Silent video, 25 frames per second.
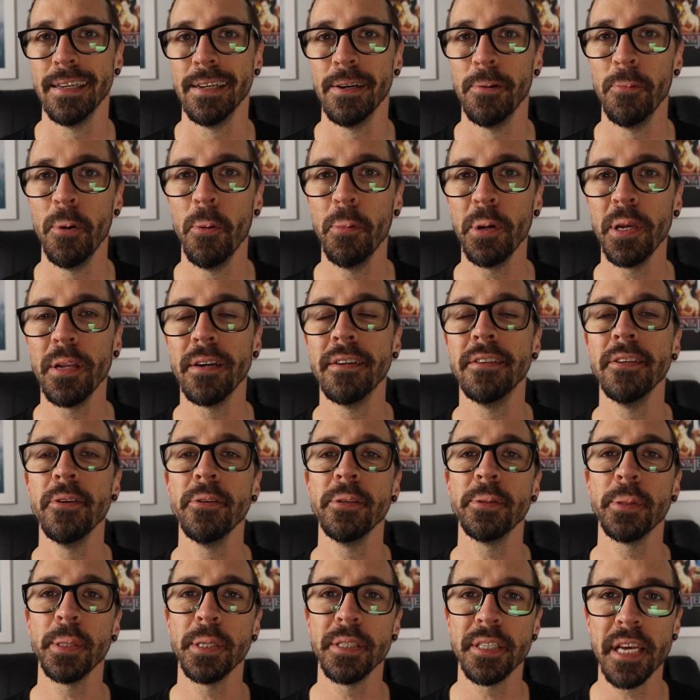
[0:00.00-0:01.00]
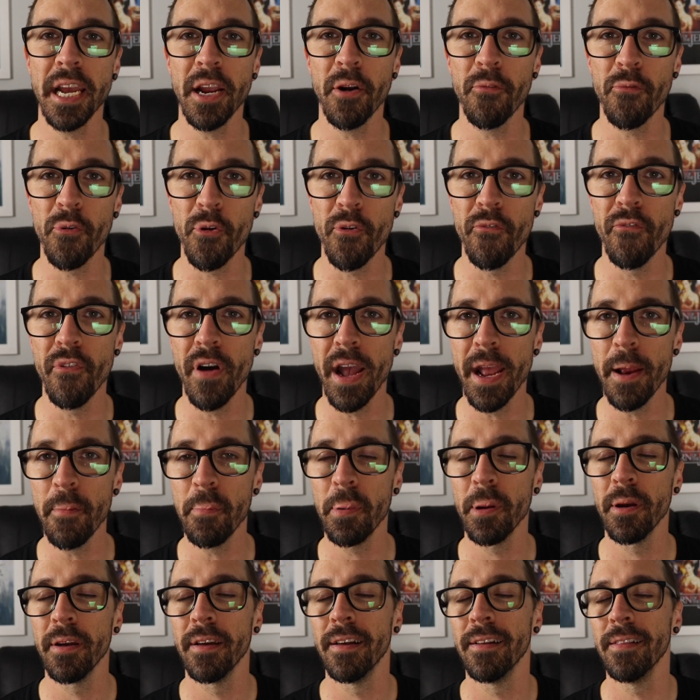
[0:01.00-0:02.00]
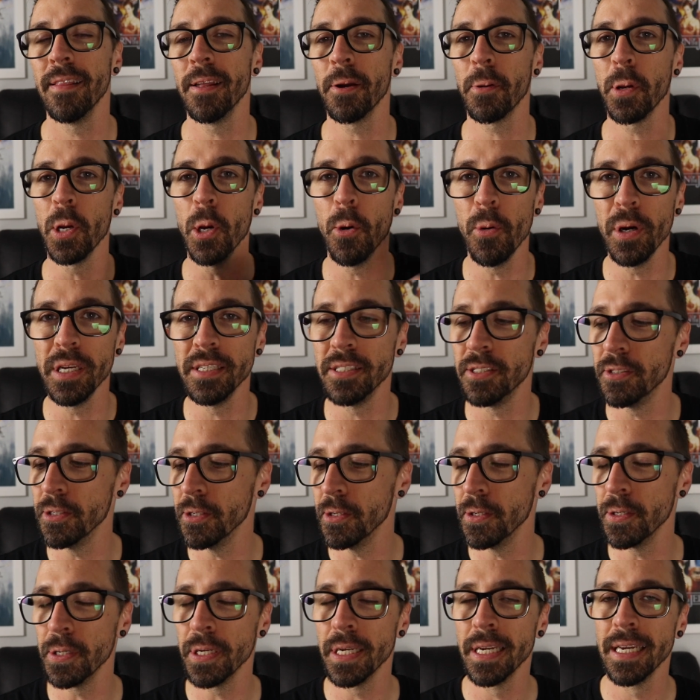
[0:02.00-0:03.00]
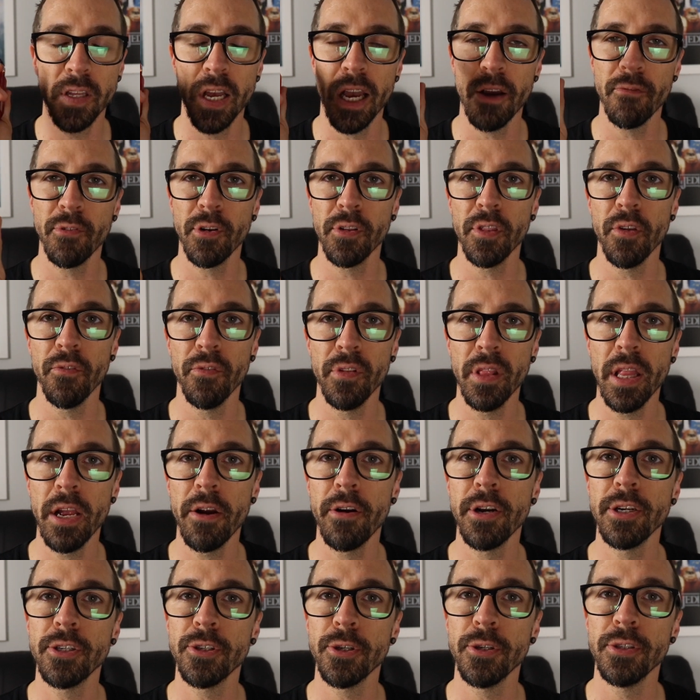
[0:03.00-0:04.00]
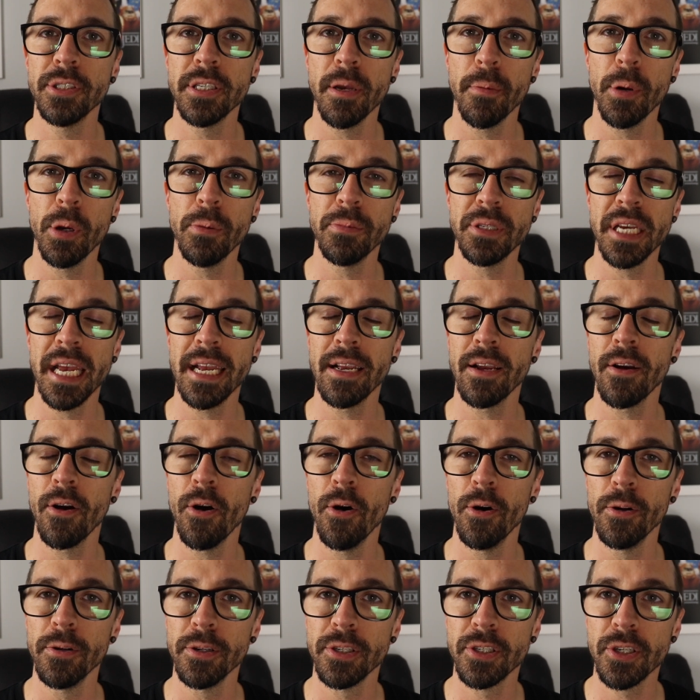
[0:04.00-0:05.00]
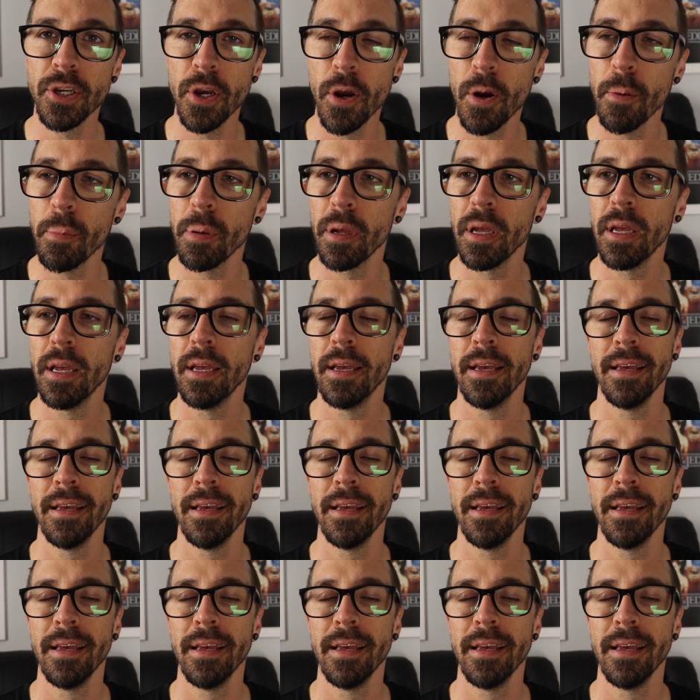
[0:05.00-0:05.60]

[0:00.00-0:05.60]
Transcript: What we're gonna do is we're gonna take it for a vape, like we always do. I have got the Valyrian II subohm tank on top.